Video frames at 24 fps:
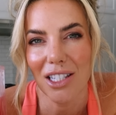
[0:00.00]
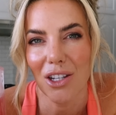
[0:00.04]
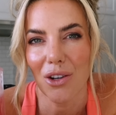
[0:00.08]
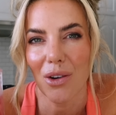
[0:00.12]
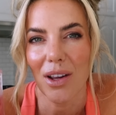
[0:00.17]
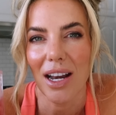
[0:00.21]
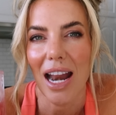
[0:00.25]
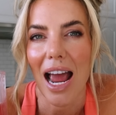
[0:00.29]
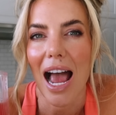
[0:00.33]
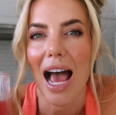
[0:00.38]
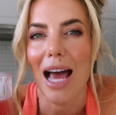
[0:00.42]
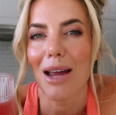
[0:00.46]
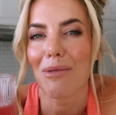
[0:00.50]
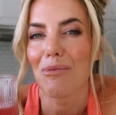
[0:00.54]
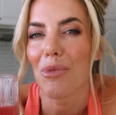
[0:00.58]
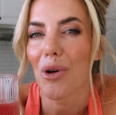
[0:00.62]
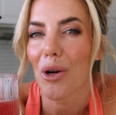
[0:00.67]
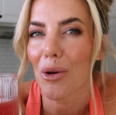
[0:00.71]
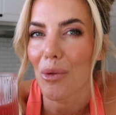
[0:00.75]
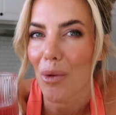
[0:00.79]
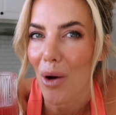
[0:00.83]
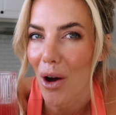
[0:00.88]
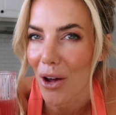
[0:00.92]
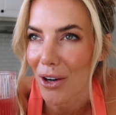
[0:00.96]
You can add
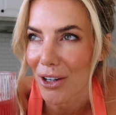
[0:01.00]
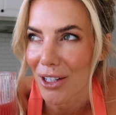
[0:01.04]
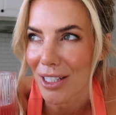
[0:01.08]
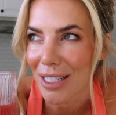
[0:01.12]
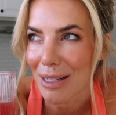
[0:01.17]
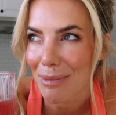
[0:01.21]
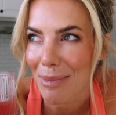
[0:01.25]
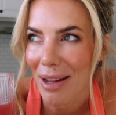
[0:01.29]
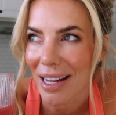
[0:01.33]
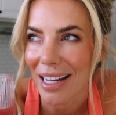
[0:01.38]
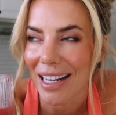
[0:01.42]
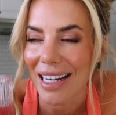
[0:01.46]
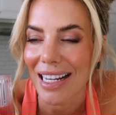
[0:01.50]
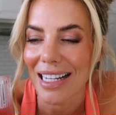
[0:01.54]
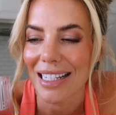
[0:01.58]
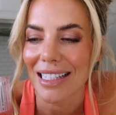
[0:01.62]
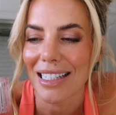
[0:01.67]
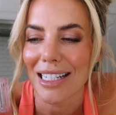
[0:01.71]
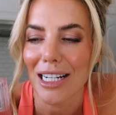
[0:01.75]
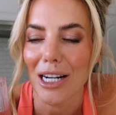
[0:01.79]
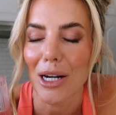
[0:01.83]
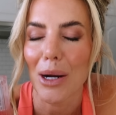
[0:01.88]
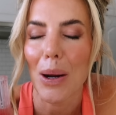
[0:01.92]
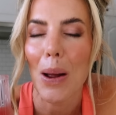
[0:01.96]
more water to make it
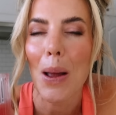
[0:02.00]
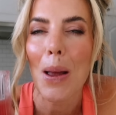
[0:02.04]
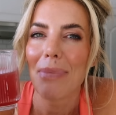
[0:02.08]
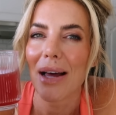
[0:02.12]
easier,